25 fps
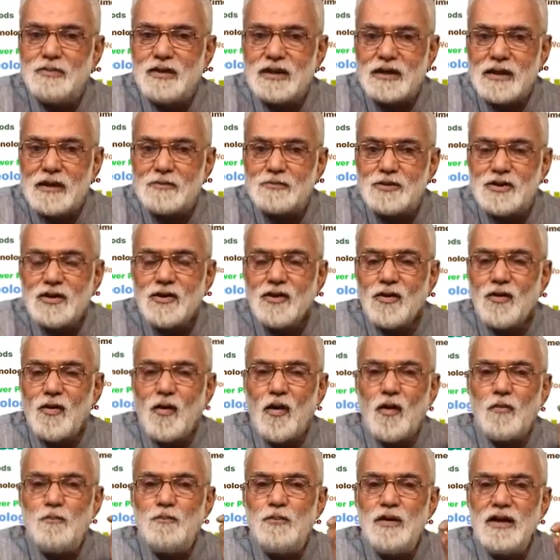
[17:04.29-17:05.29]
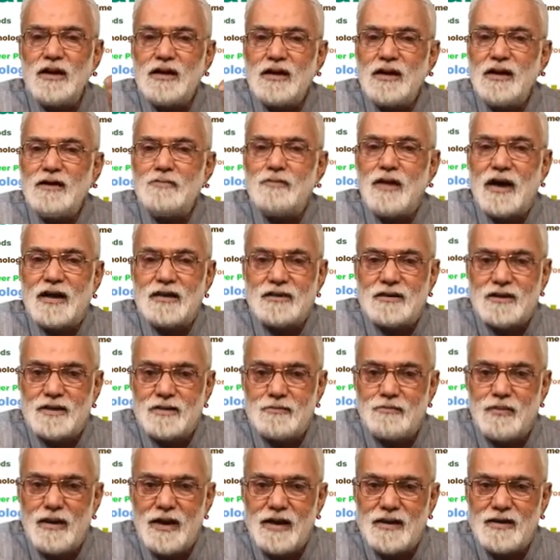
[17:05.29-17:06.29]
becomes obliquely
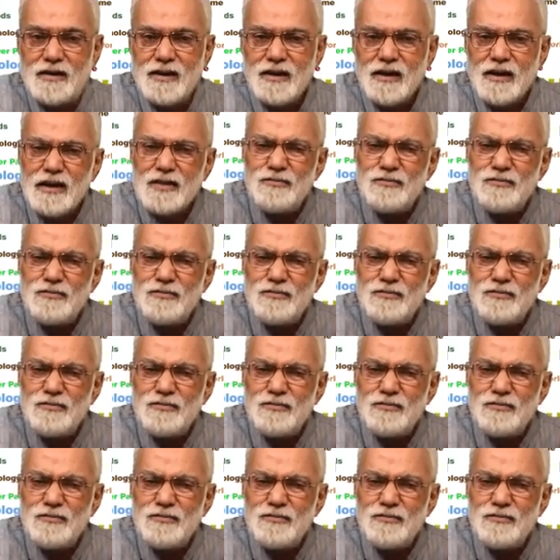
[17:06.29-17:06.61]
blunted blade.